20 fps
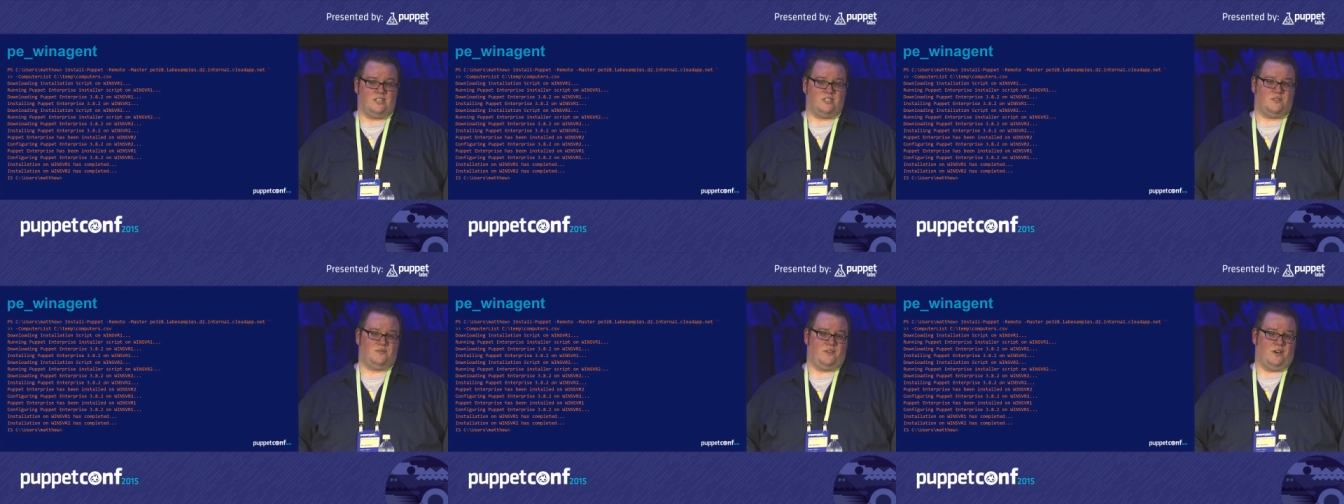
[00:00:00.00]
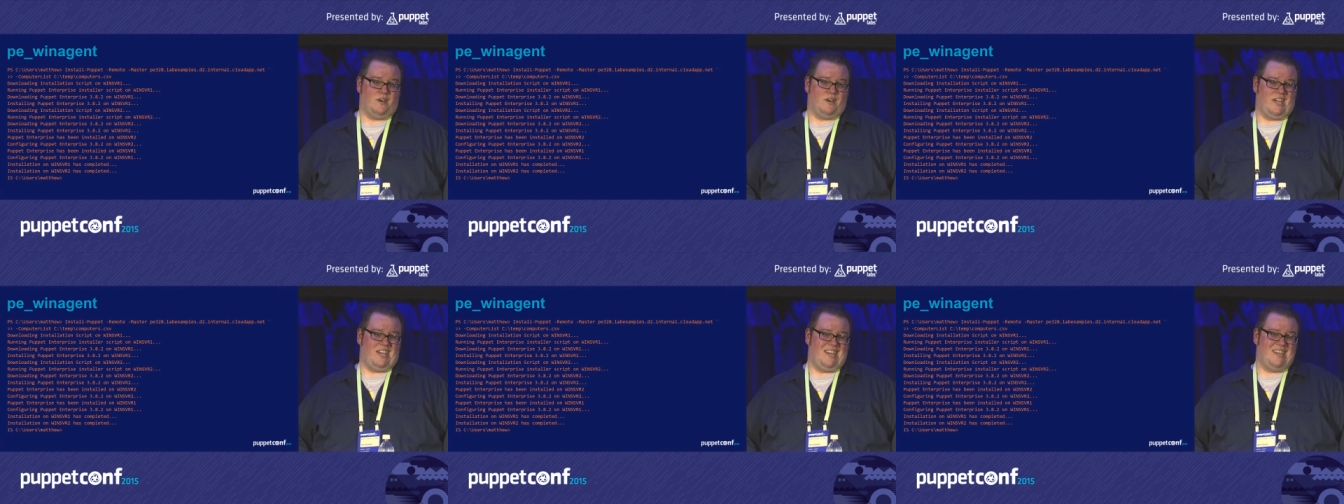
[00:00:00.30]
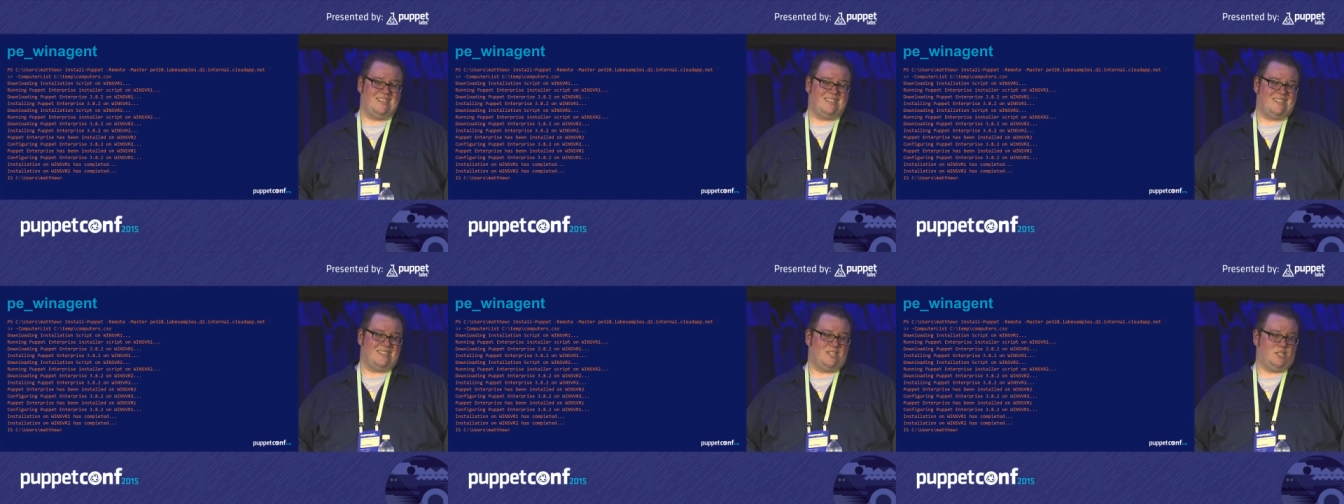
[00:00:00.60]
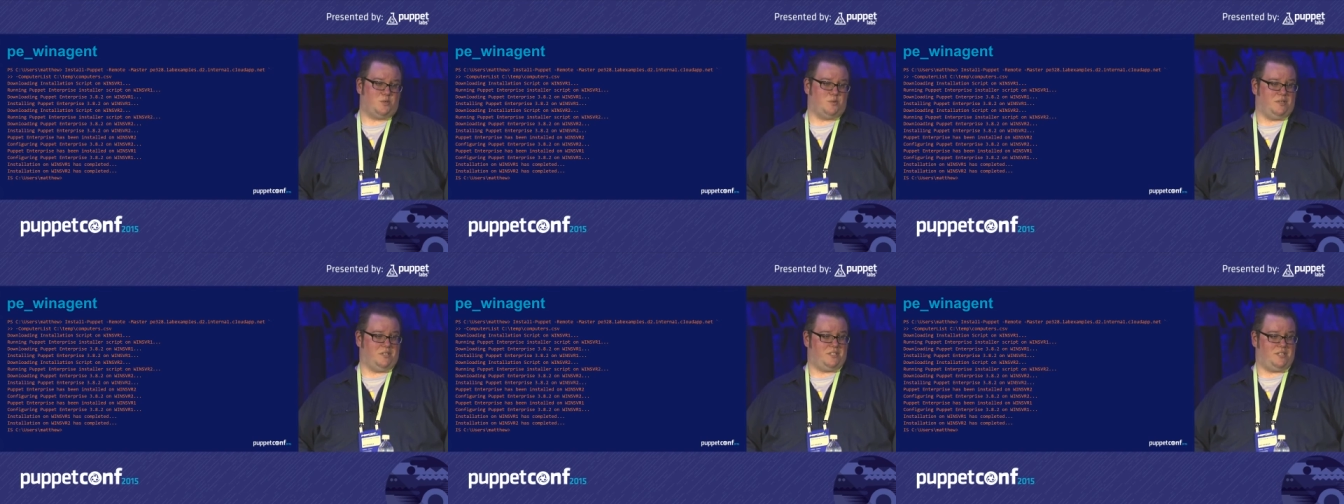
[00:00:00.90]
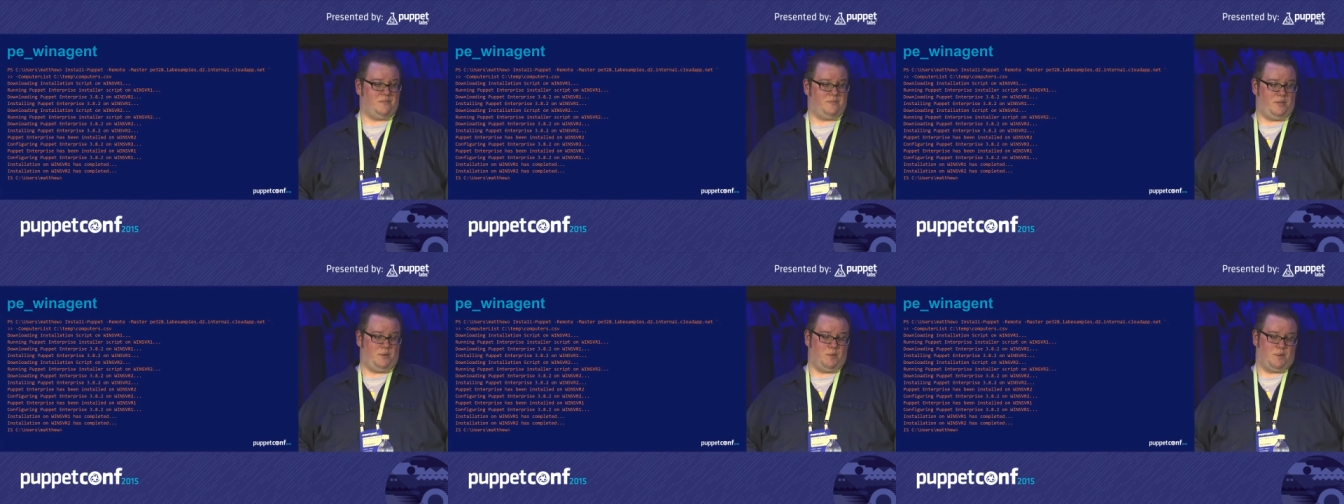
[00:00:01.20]
It's very easy, it's
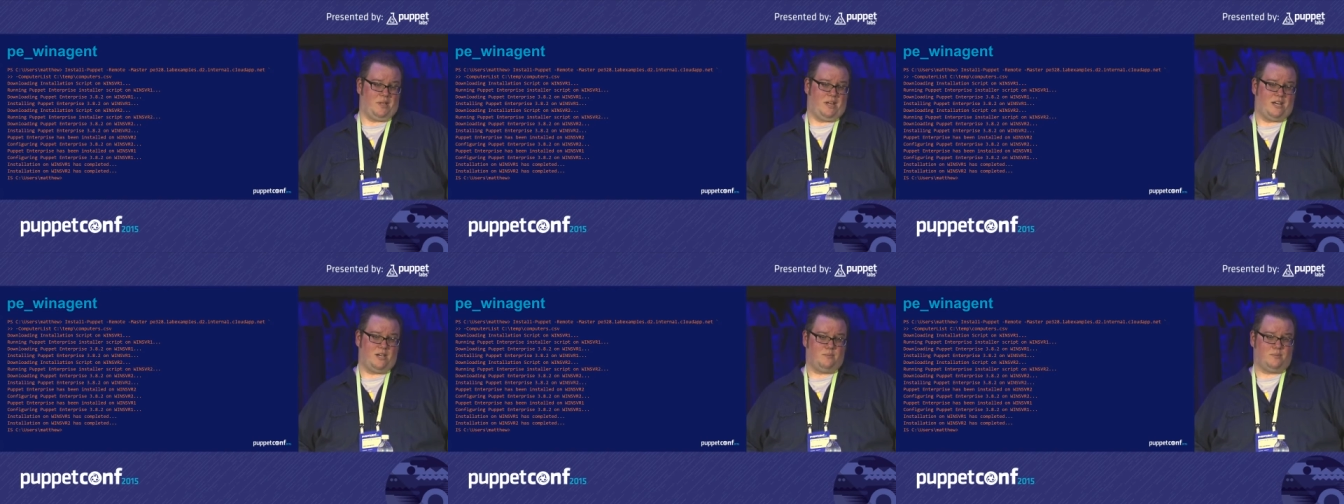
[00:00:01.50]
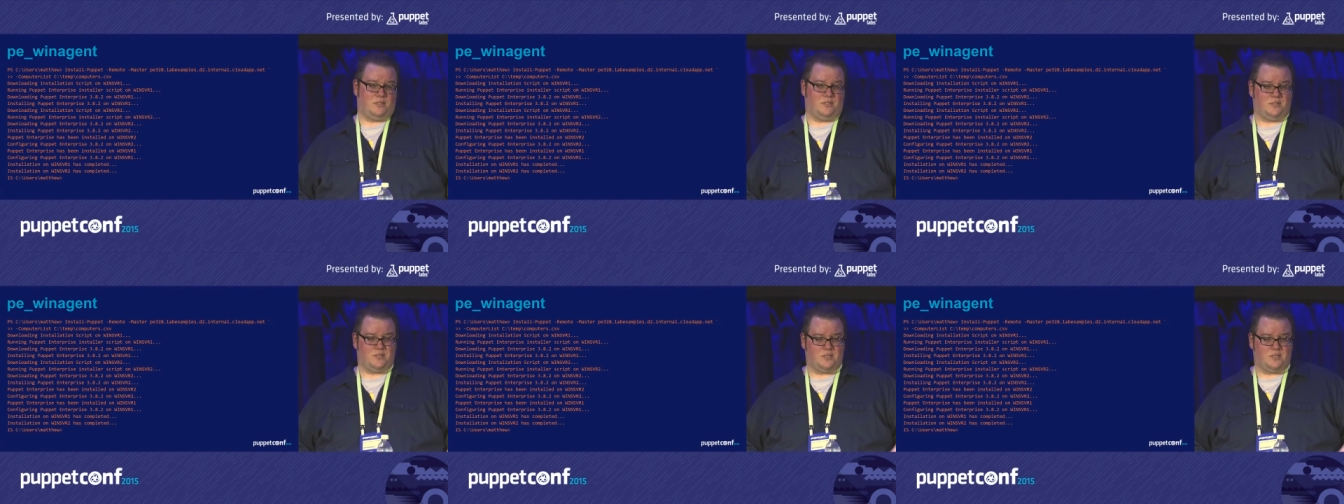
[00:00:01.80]
relatively reliable.